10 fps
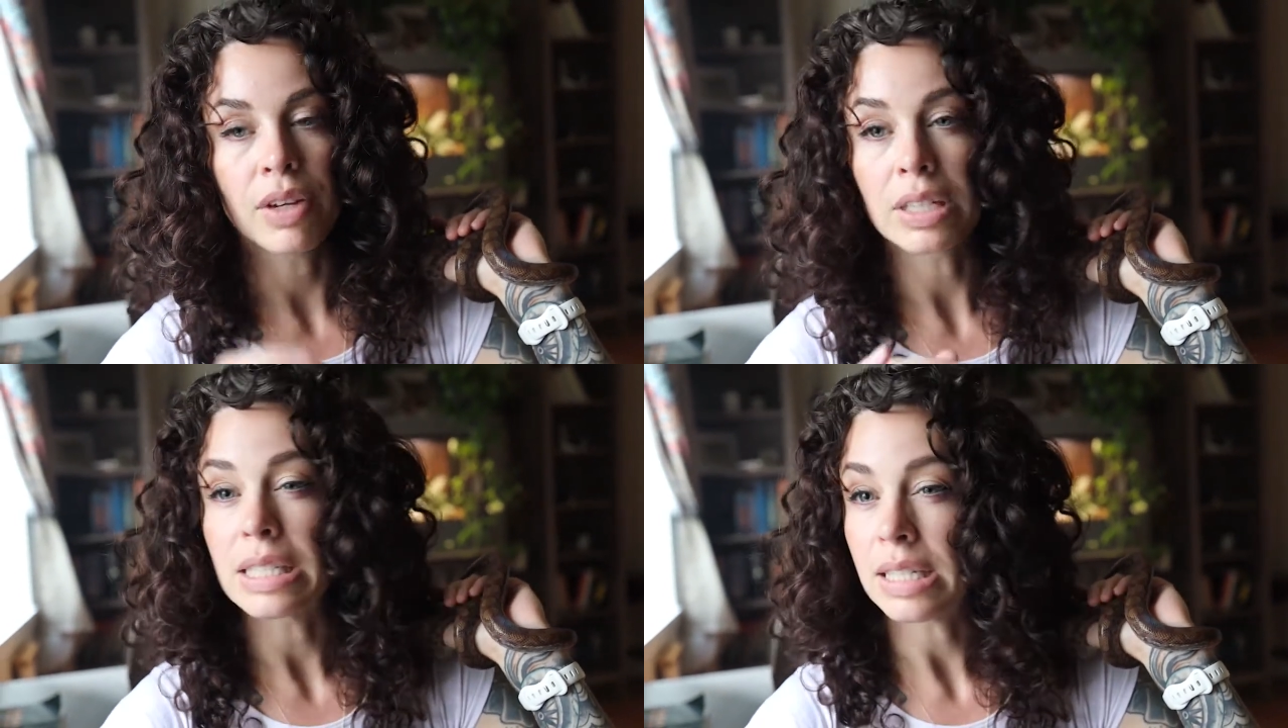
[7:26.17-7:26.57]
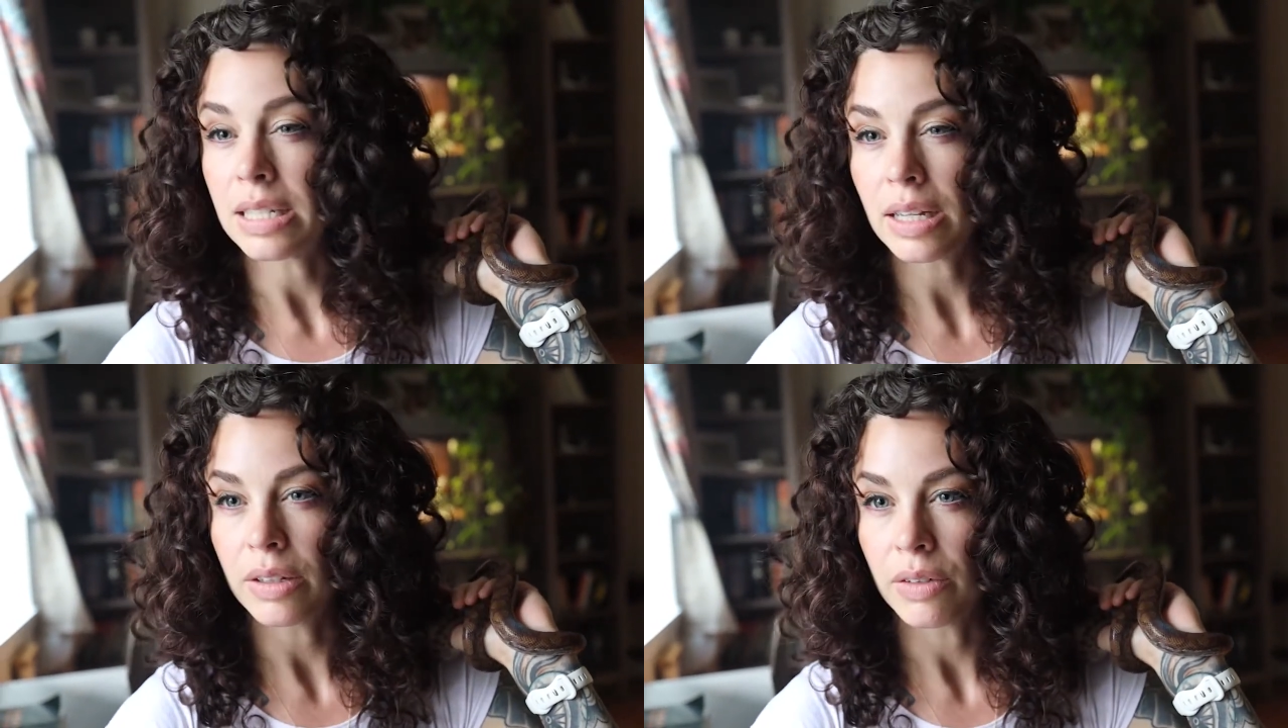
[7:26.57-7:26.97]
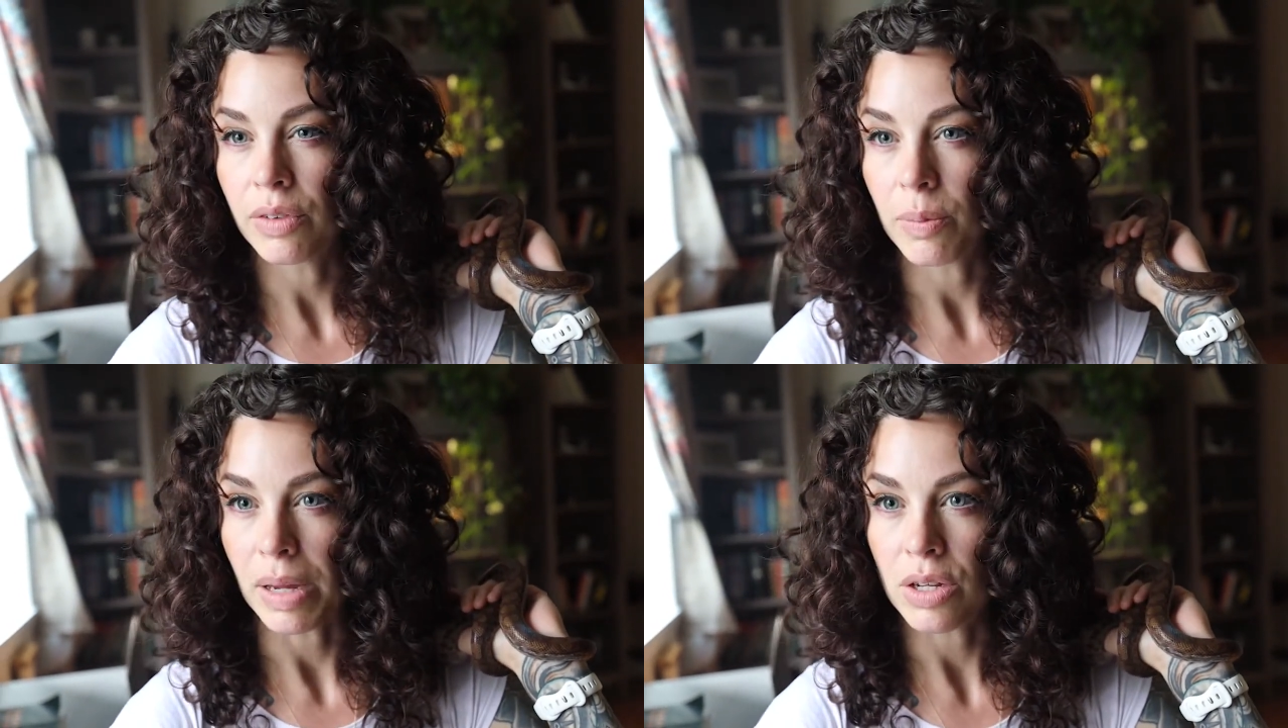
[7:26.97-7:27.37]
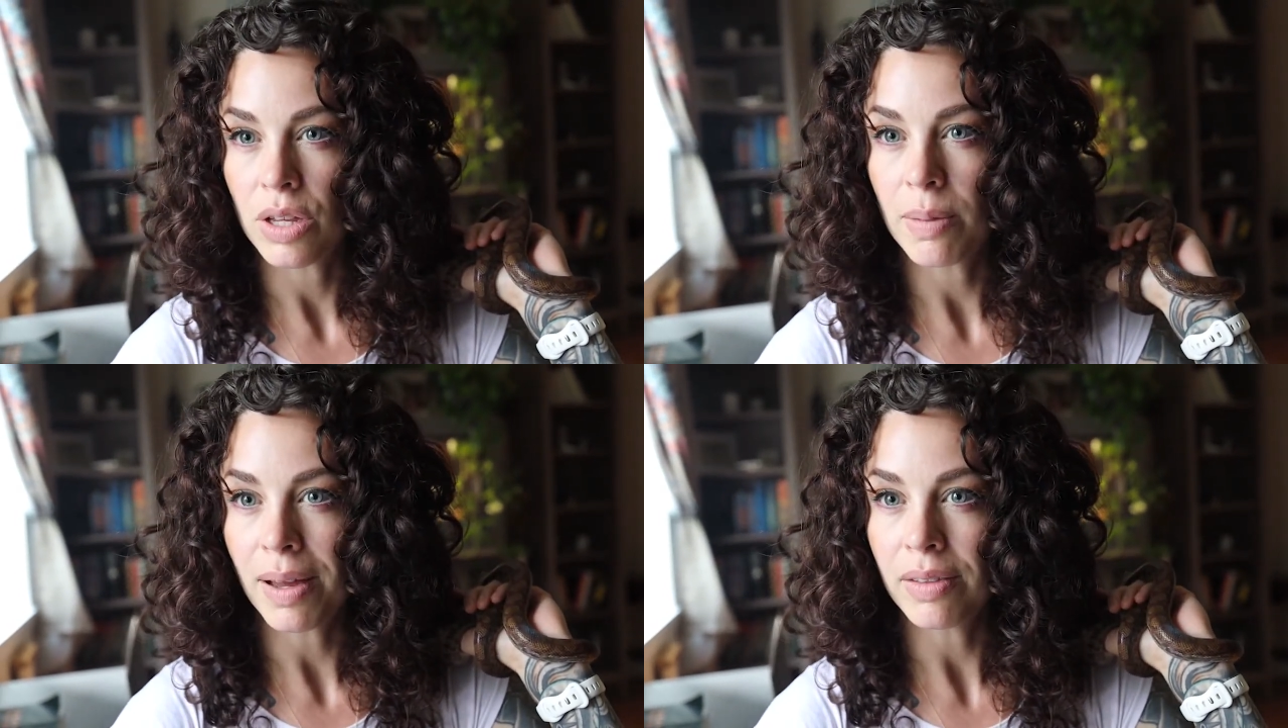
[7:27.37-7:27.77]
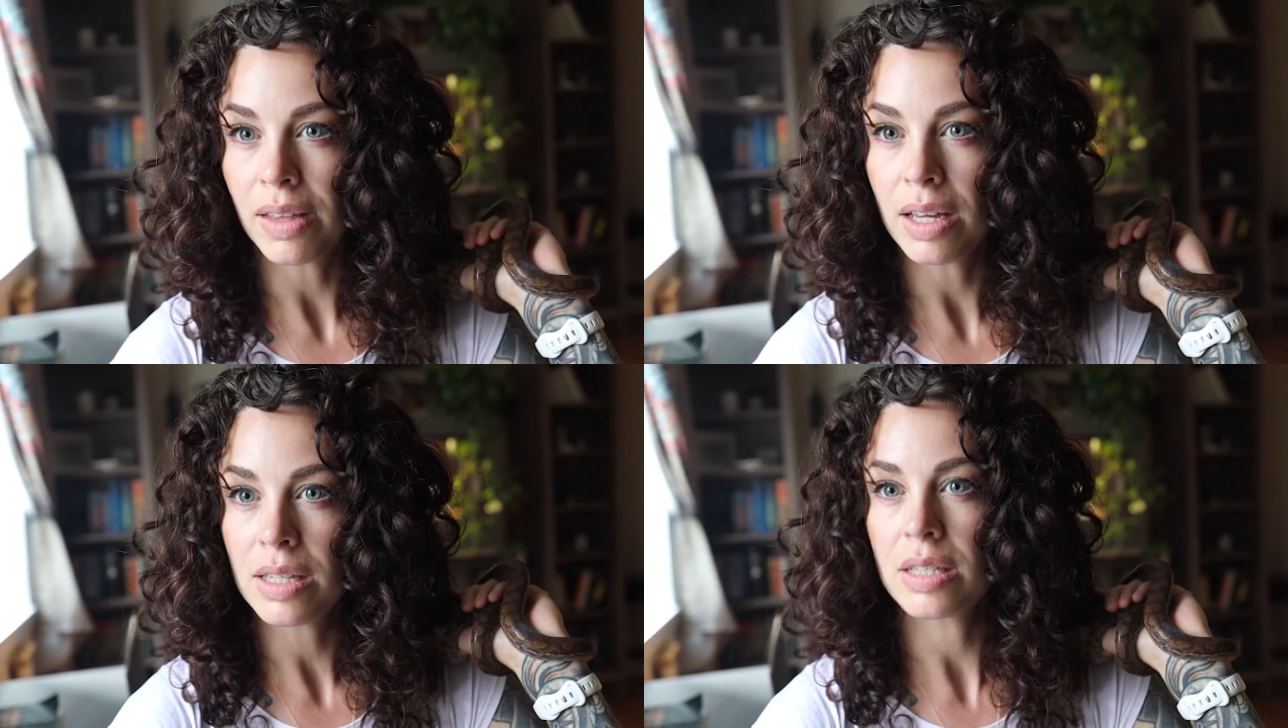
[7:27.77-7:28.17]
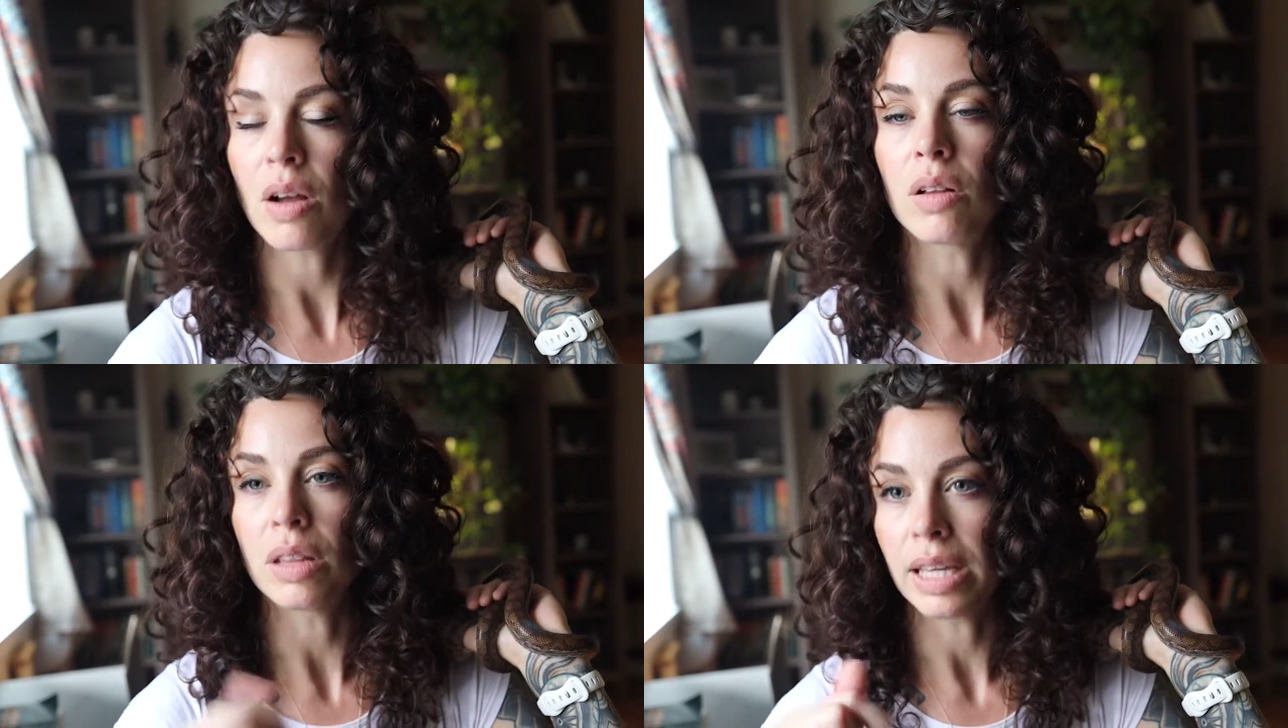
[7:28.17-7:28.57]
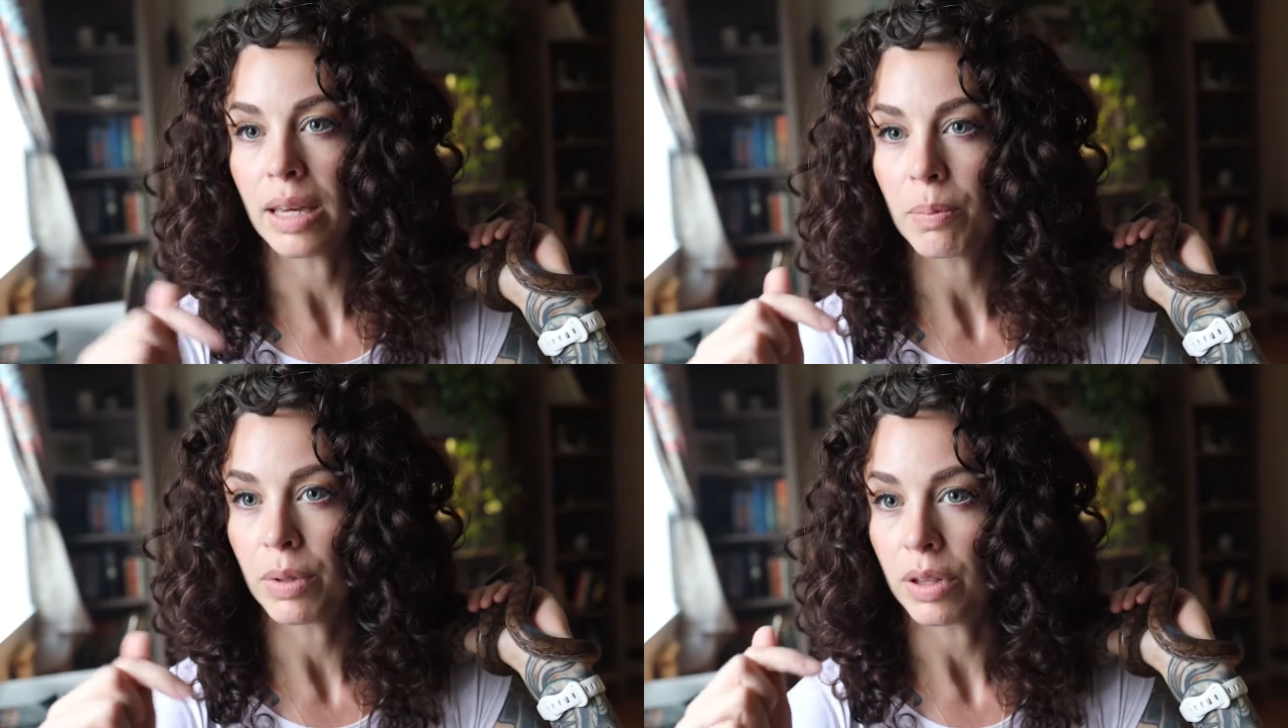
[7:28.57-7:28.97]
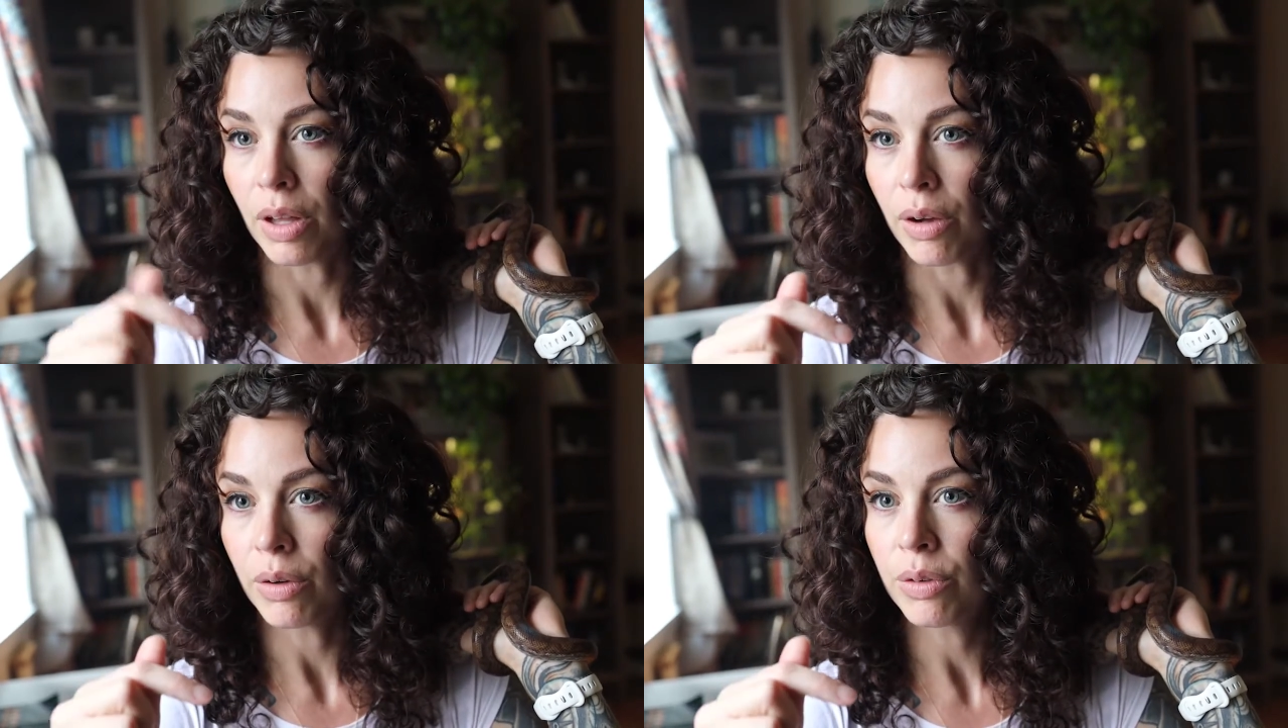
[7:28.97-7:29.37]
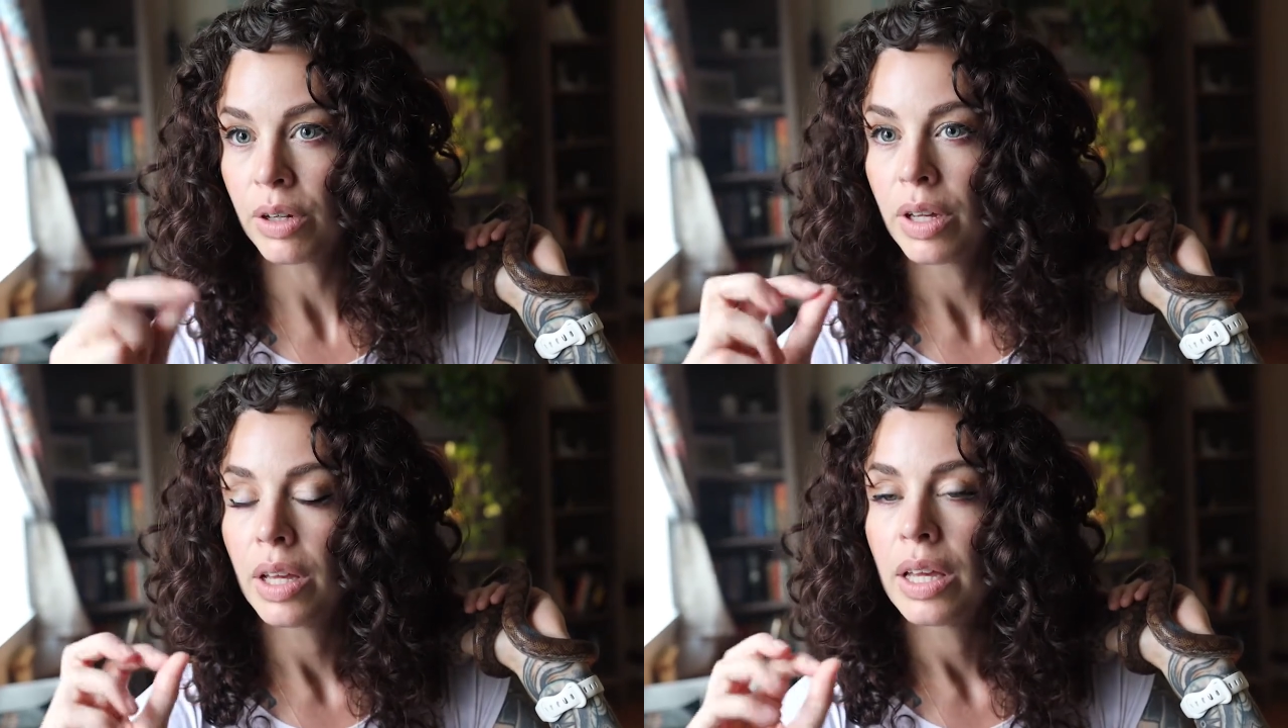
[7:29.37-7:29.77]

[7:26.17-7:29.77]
very detailed information about this. I'll link it below.